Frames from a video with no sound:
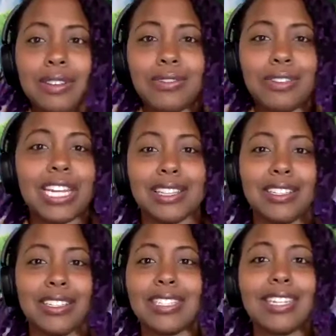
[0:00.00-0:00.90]
just
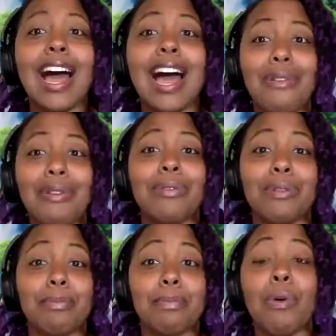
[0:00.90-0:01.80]
ridiculous that's not how we
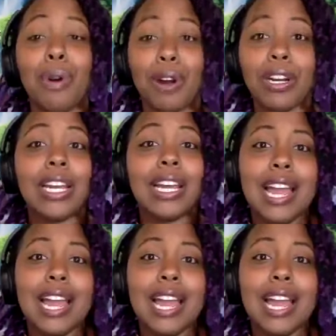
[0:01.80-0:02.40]
were born